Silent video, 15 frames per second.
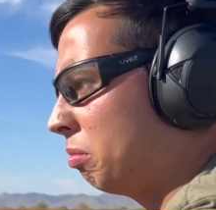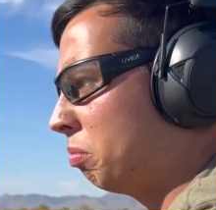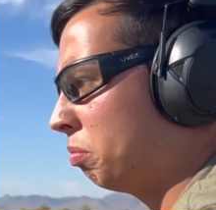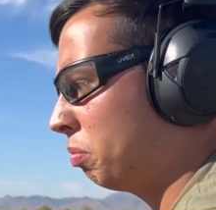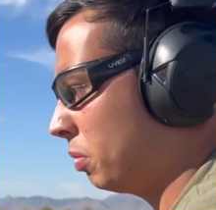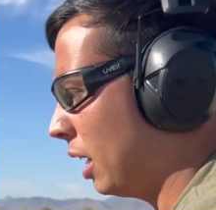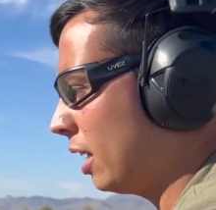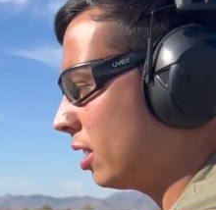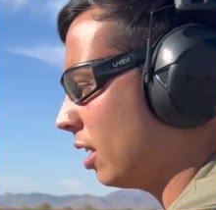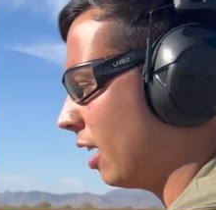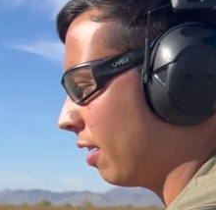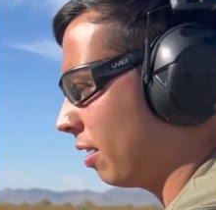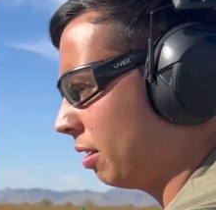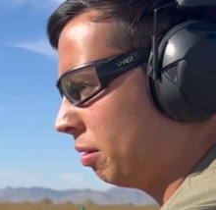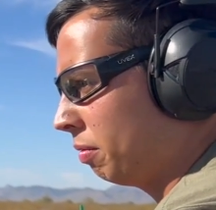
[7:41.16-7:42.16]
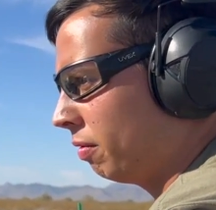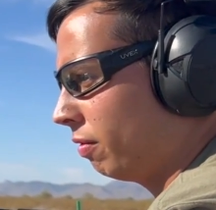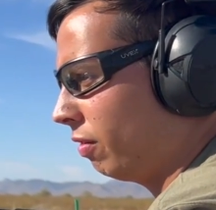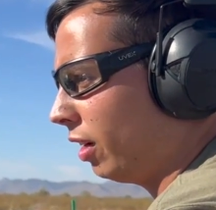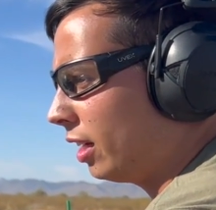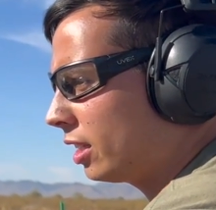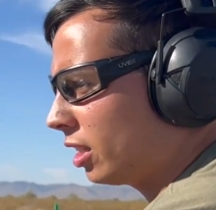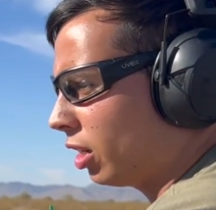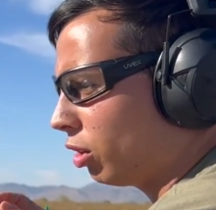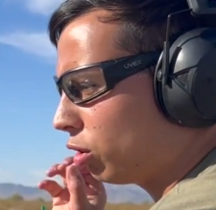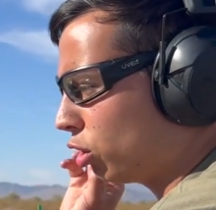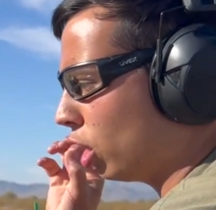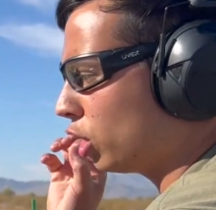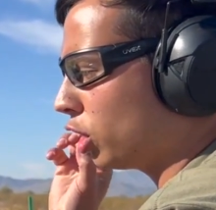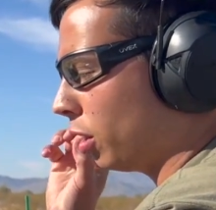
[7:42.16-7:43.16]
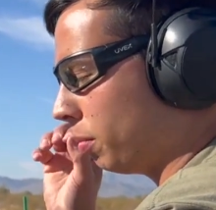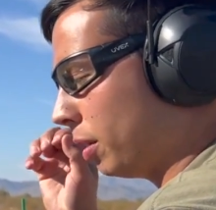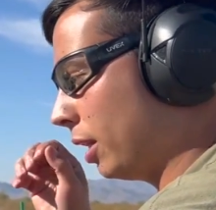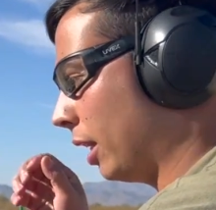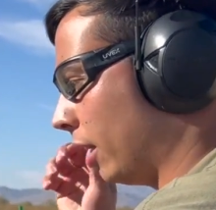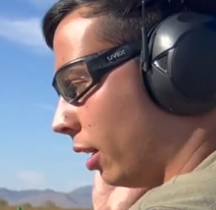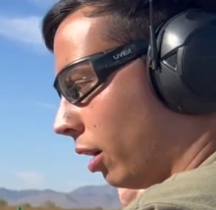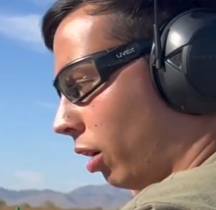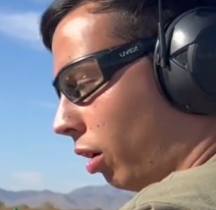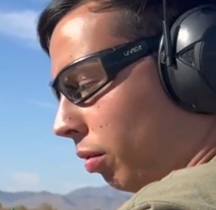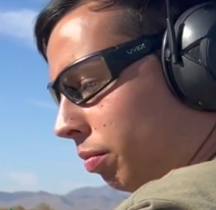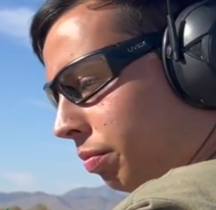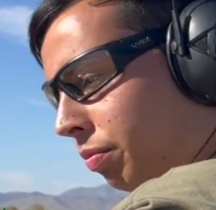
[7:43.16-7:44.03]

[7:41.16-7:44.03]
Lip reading: That's like very subtle. It's not sharp to the ear at all.